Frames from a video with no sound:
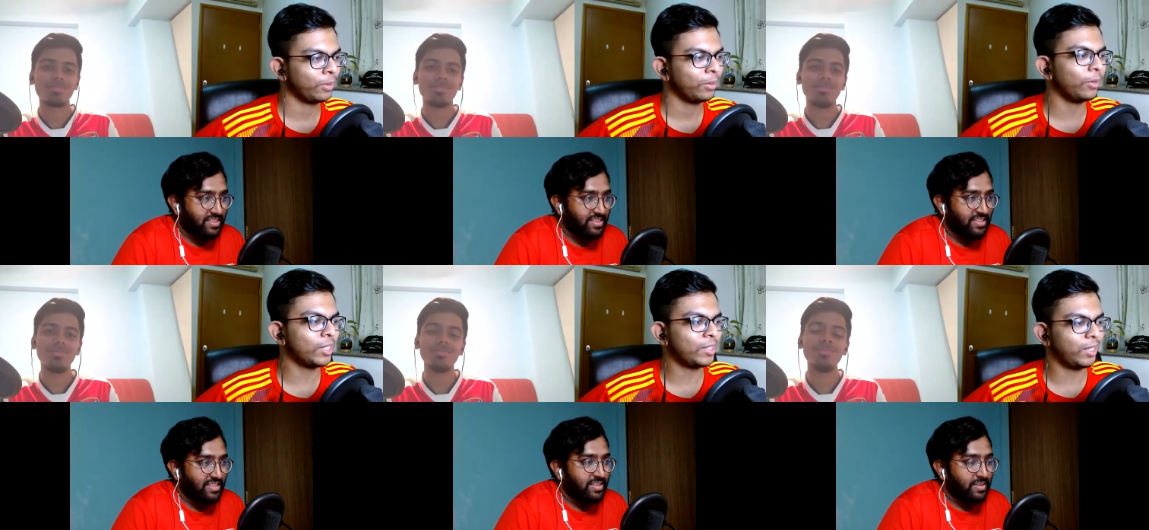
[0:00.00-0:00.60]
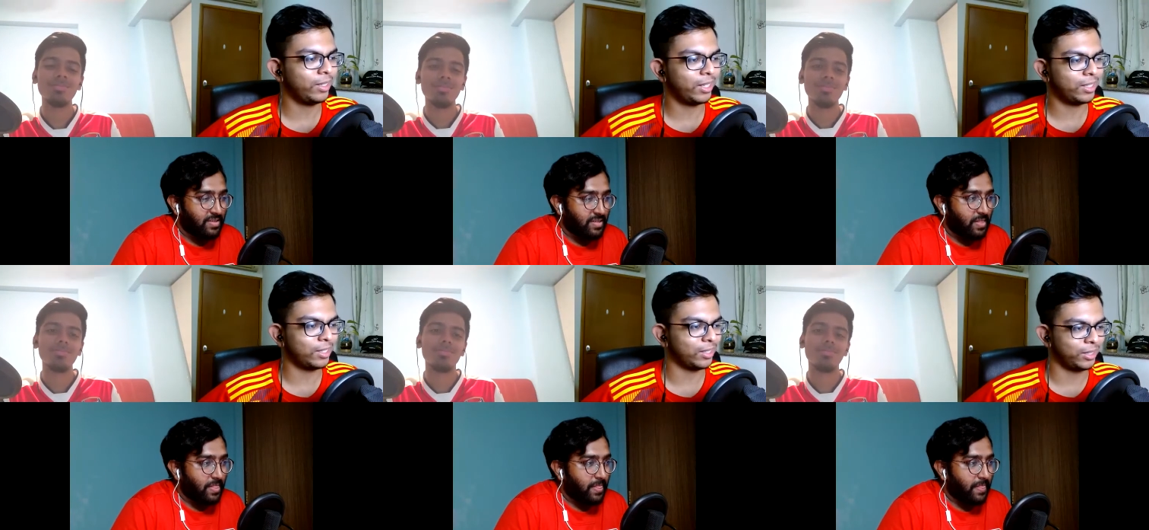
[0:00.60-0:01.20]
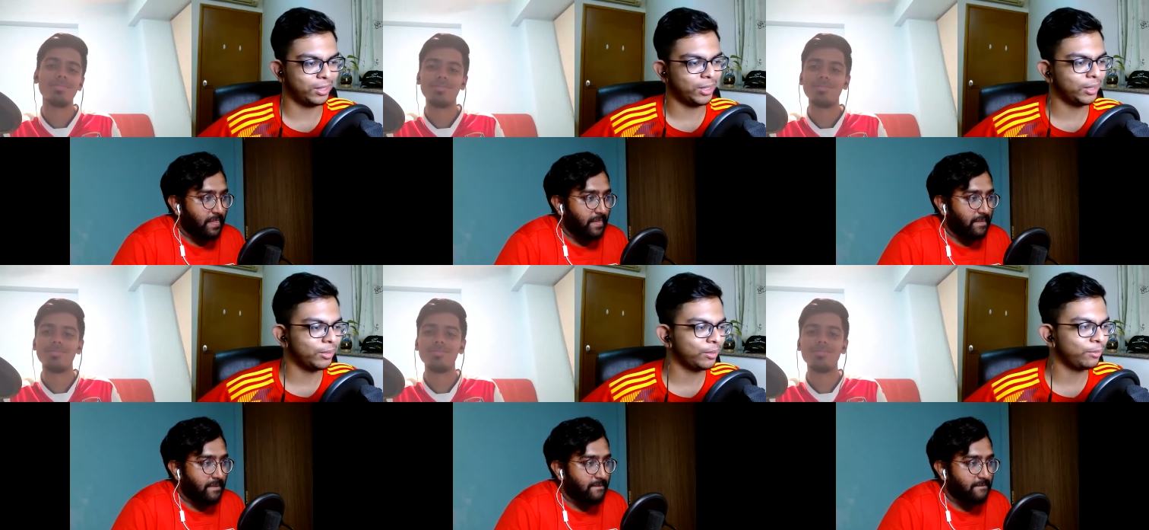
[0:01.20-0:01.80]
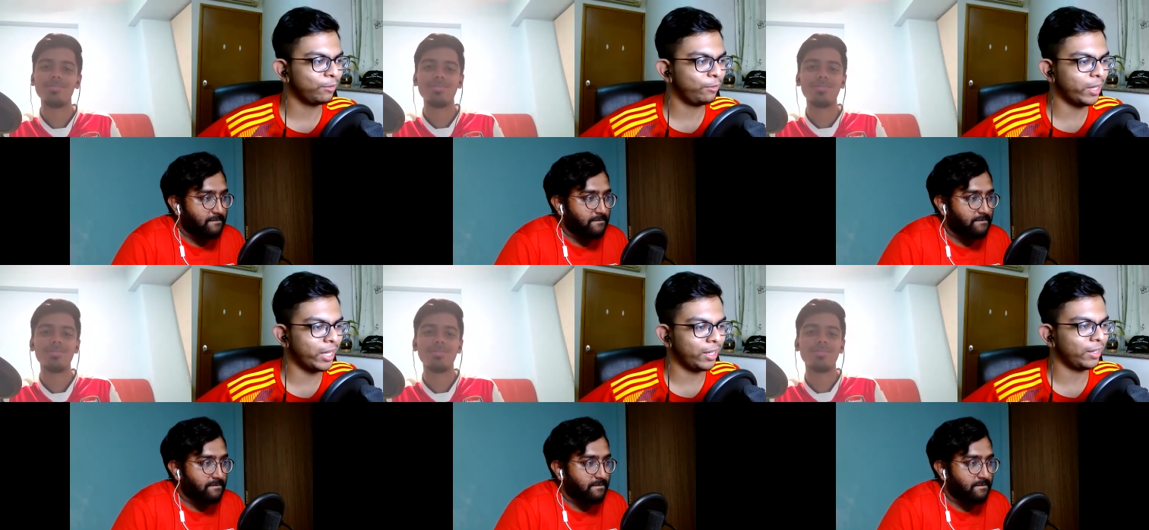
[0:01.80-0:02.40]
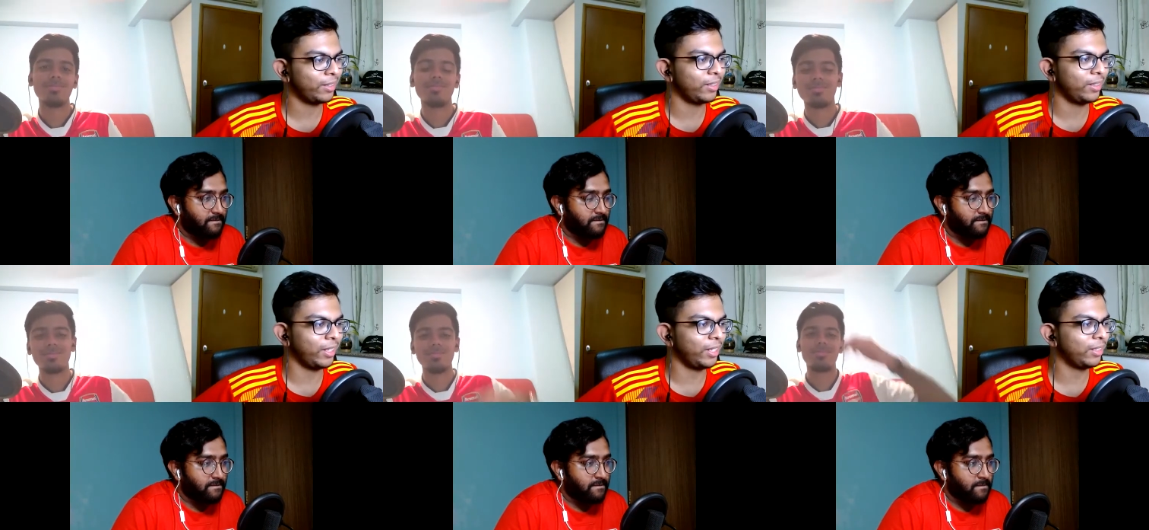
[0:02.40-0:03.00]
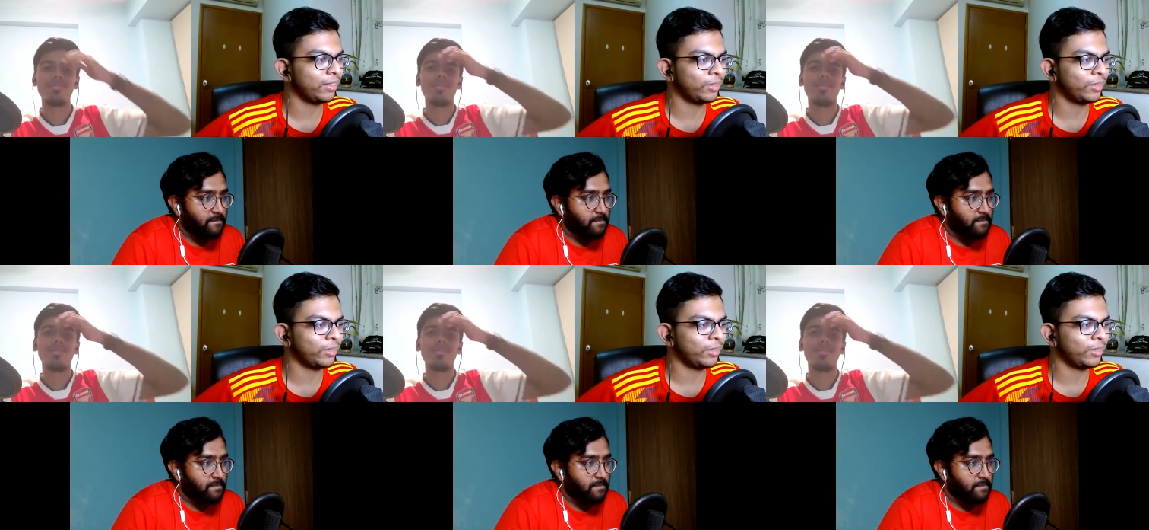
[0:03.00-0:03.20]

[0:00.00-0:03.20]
Speaker 1: Do you guys think that's a fair thing?